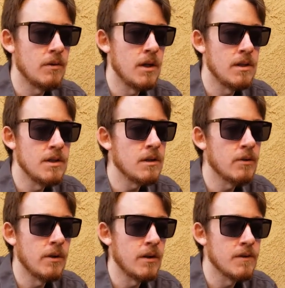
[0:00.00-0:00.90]
and
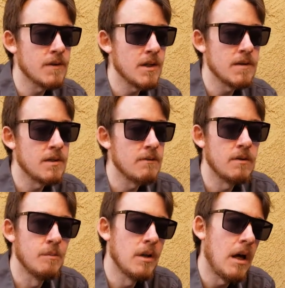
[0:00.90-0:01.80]
decoherence doesn't
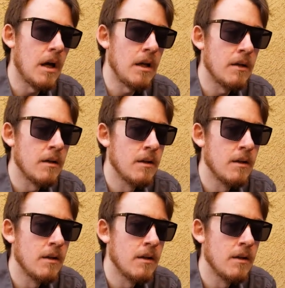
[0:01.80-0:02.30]
even apply.